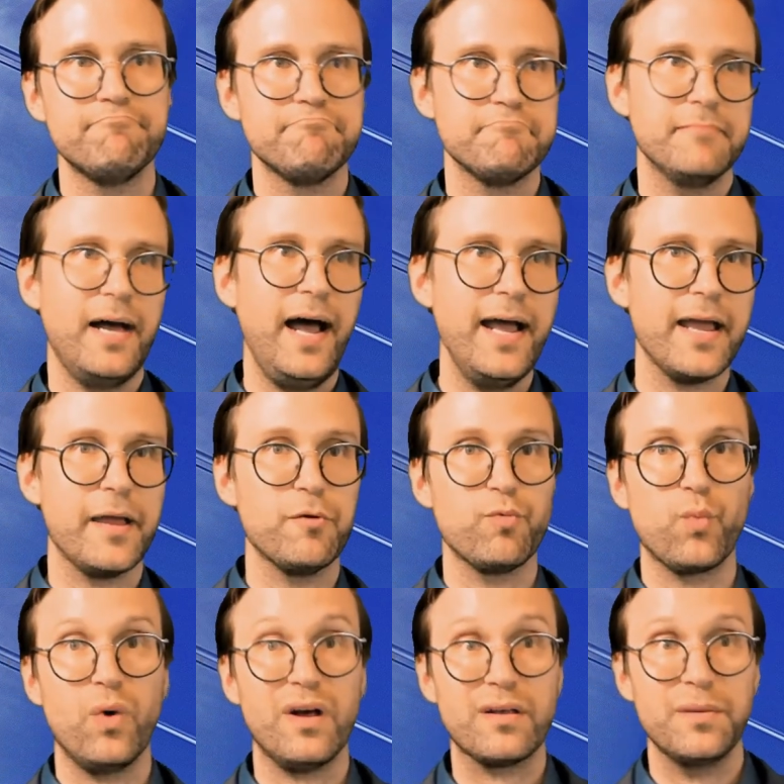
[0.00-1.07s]
Hi,
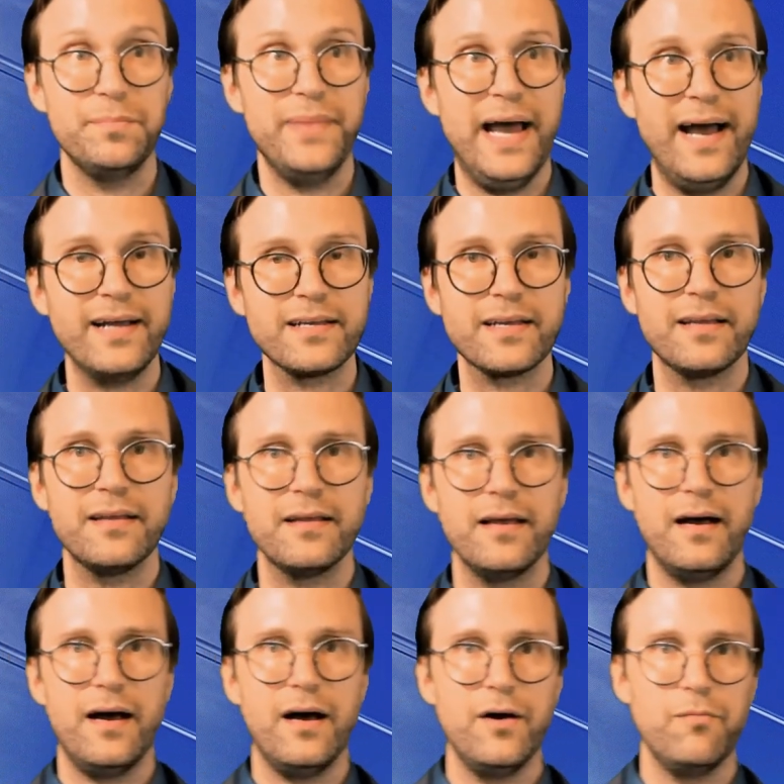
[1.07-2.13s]
welcome back.
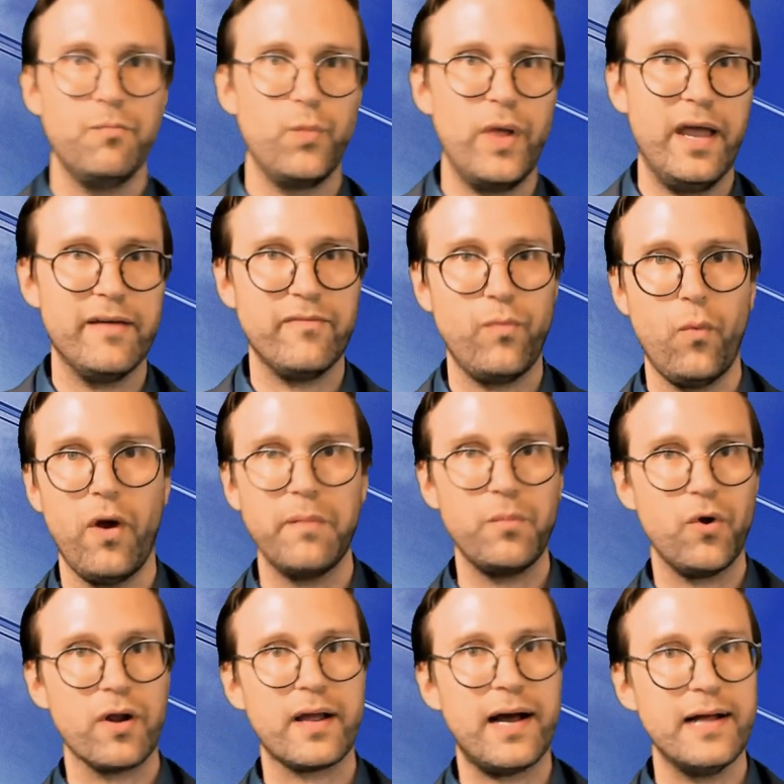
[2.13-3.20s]
We have one
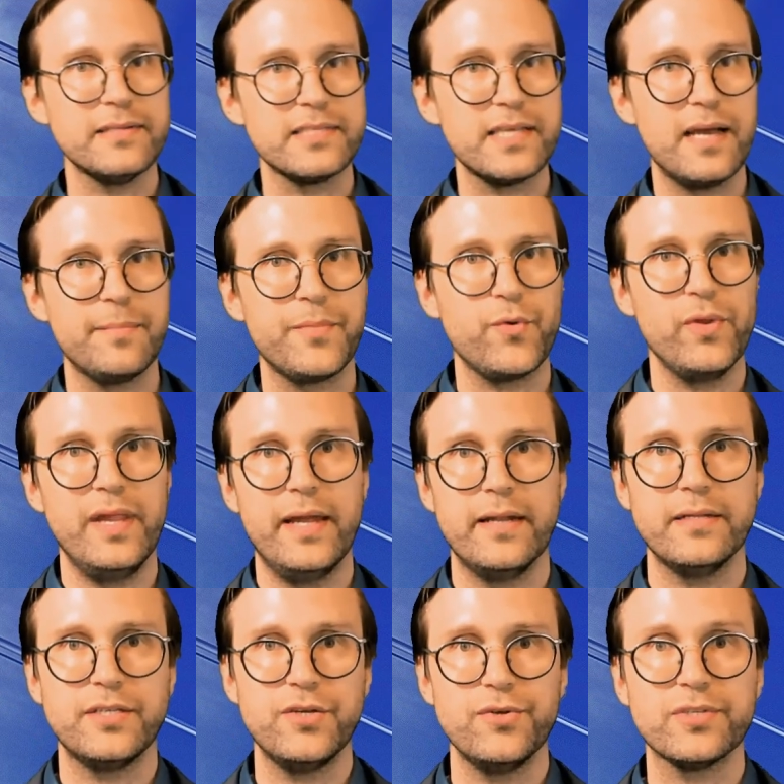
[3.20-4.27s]
more concept
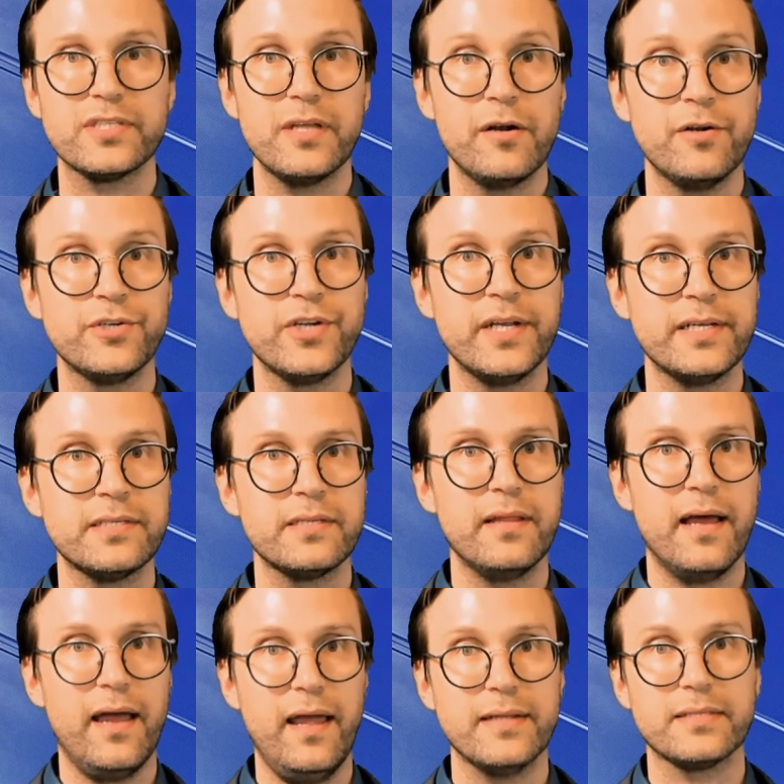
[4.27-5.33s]
related to synergies
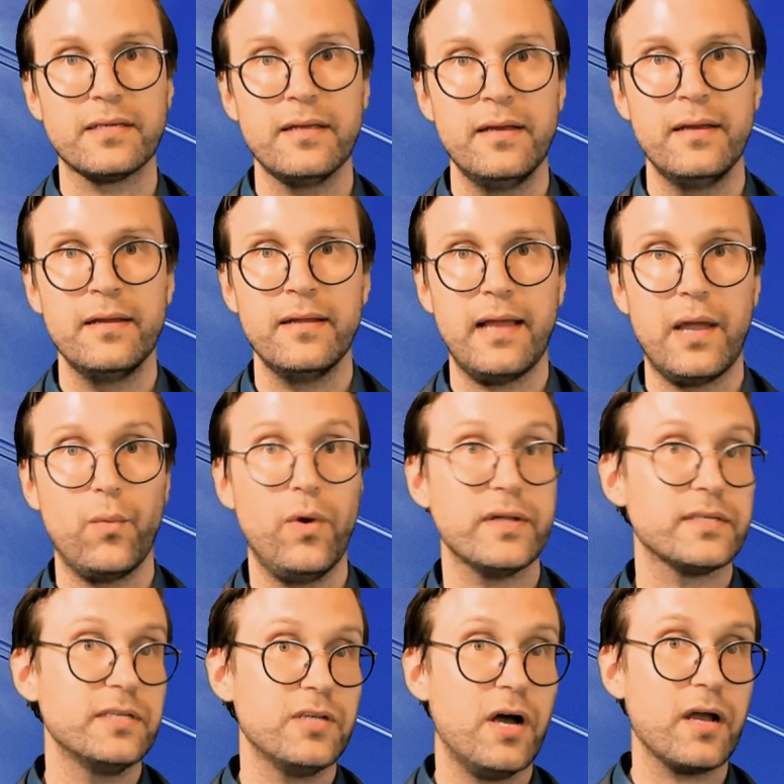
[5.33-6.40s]
that I want
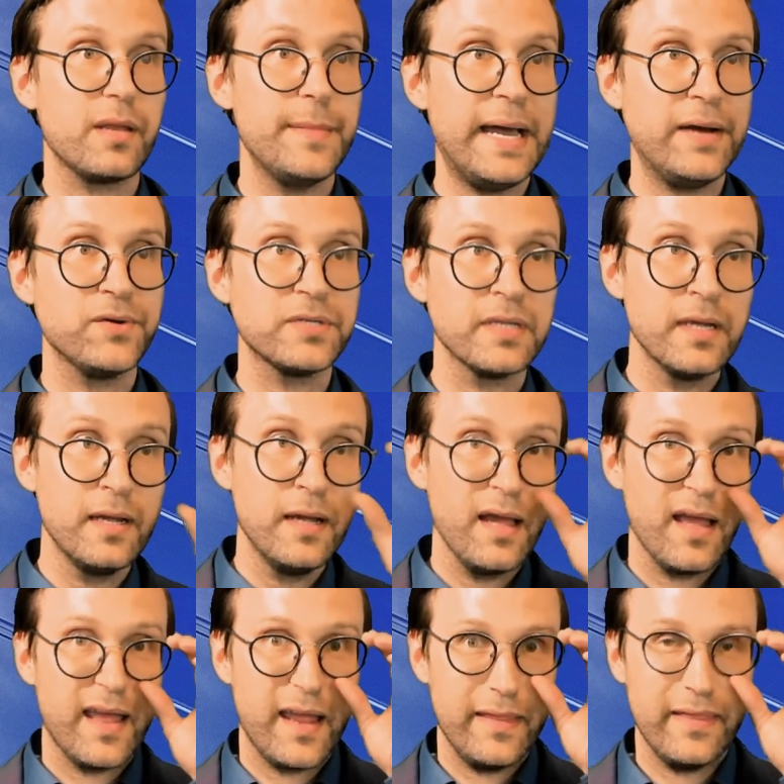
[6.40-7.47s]
to talk about,
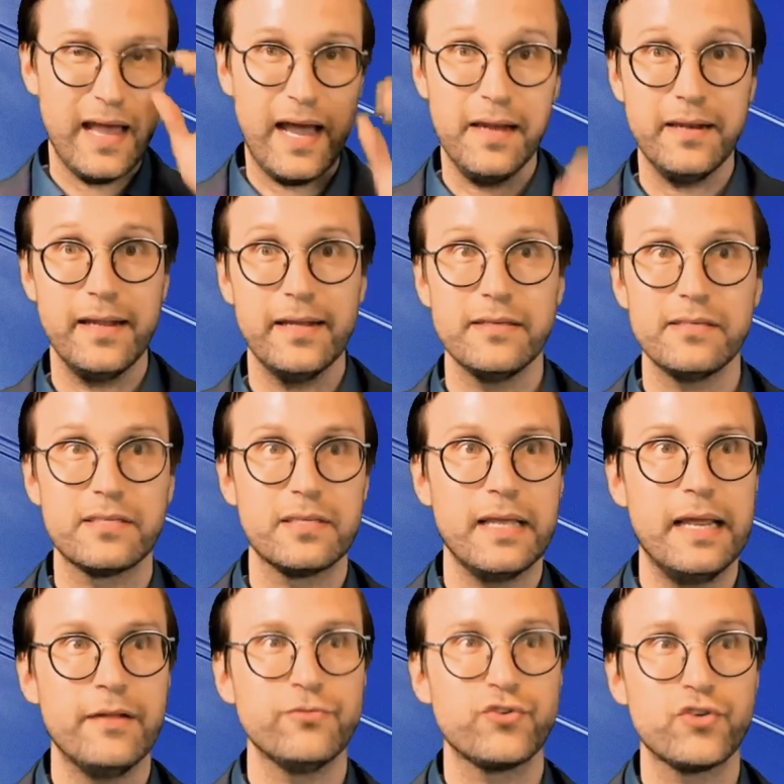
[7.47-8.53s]
and that is
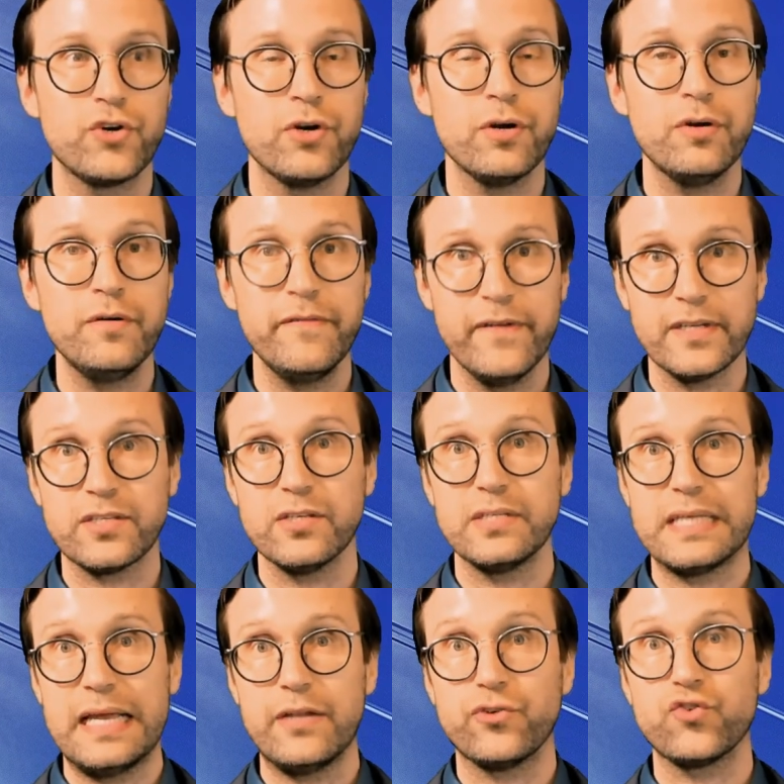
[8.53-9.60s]
inter
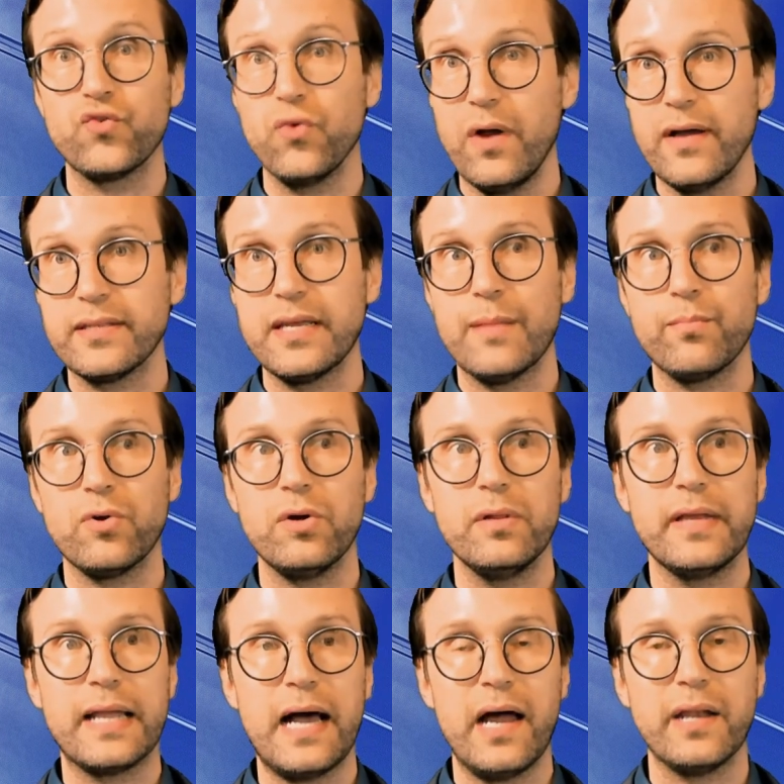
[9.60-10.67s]
versus intra-temporal
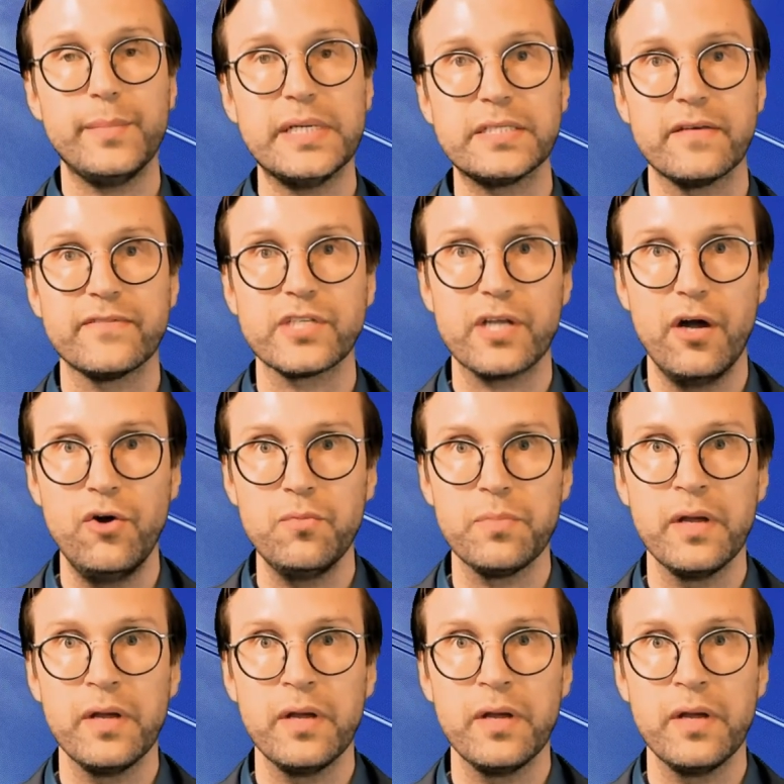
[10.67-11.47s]
economies of scope.